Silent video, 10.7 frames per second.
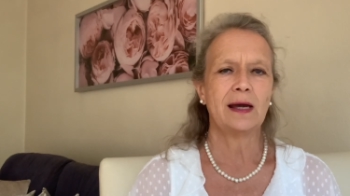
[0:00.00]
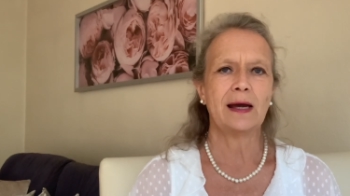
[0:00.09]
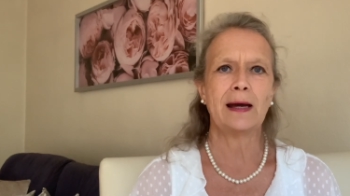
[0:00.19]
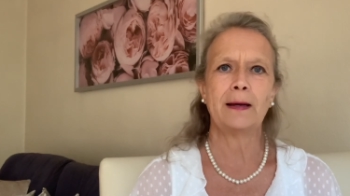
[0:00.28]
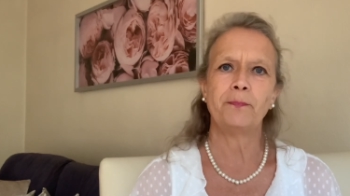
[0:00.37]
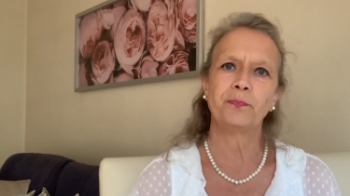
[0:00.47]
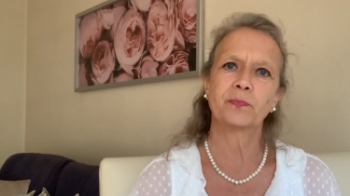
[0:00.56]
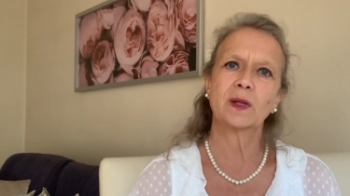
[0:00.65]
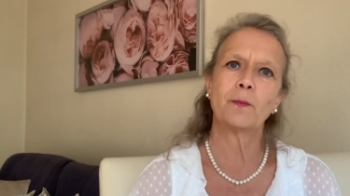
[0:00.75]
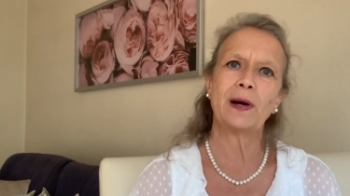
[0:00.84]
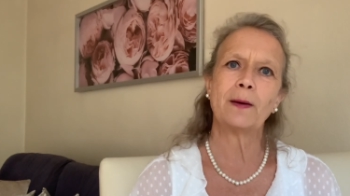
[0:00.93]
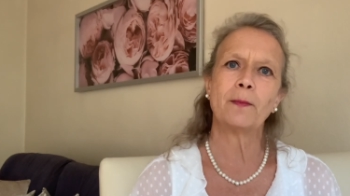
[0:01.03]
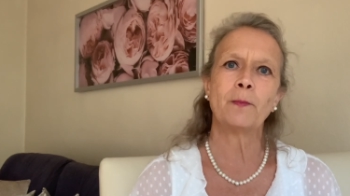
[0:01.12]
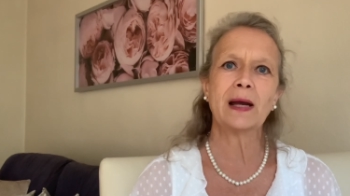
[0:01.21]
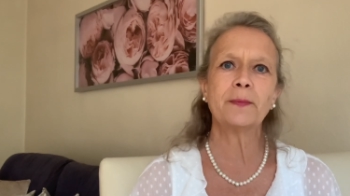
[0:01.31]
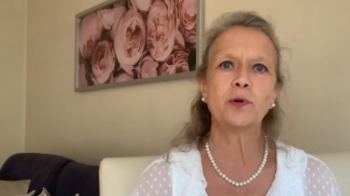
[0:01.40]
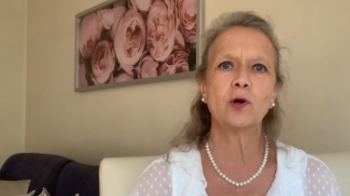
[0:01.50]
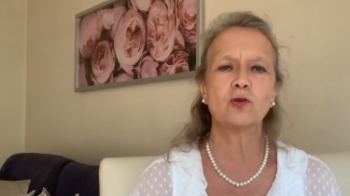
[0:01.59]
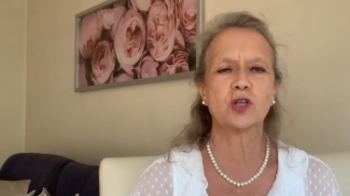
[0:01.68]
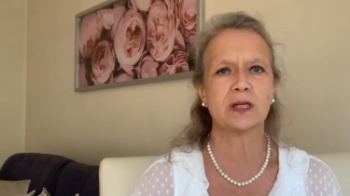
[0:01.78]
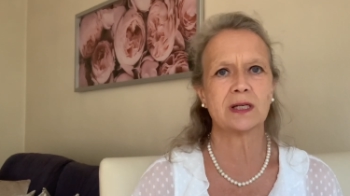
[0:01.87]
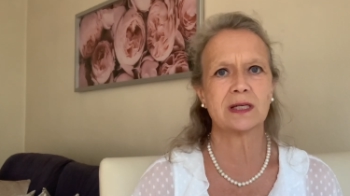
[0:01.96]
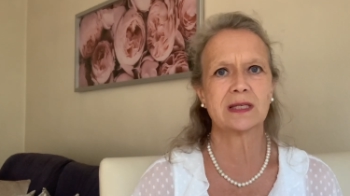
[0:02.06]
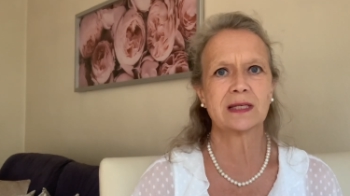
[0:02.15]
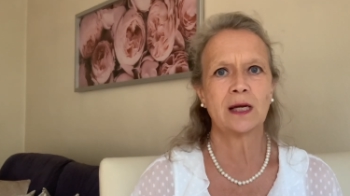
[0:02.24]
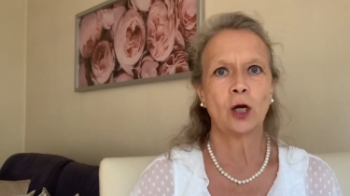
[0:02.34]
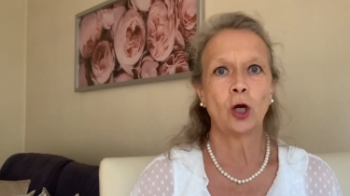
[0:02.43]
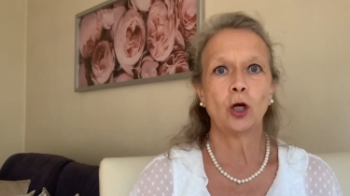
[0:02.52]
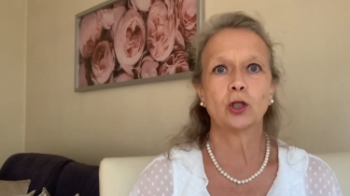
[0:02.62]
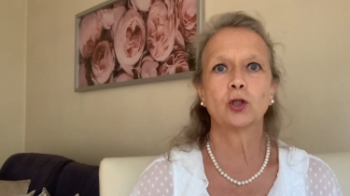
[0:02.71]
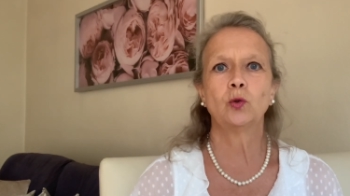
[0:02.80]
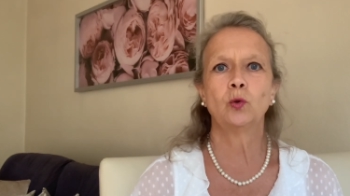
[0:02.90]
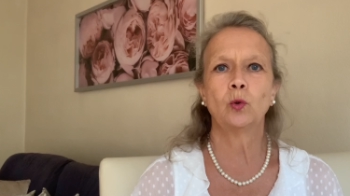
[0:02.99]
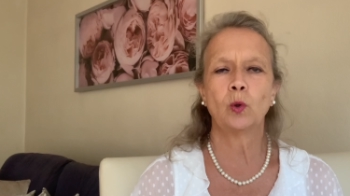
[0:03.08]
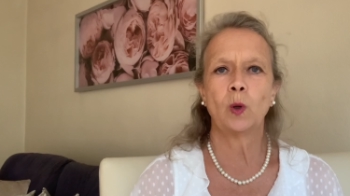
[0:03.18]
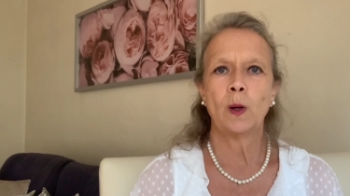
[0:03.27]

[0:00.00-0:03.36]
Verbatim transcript: Um, but my approach is to,